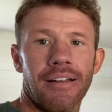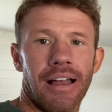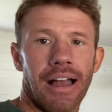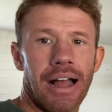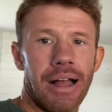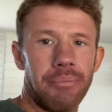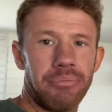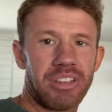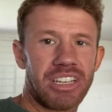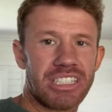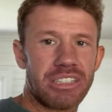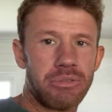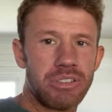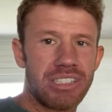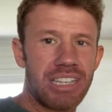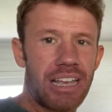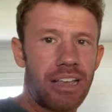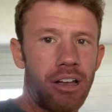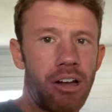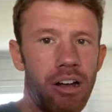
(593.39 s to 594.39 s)
because um, it was
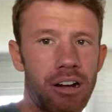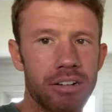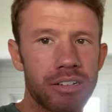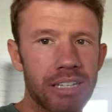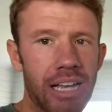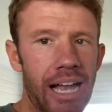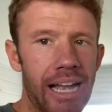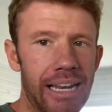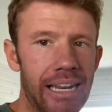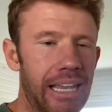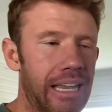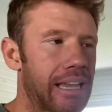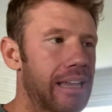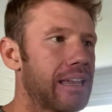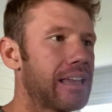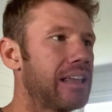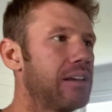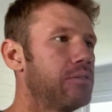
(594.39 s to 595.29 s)
that car siding and it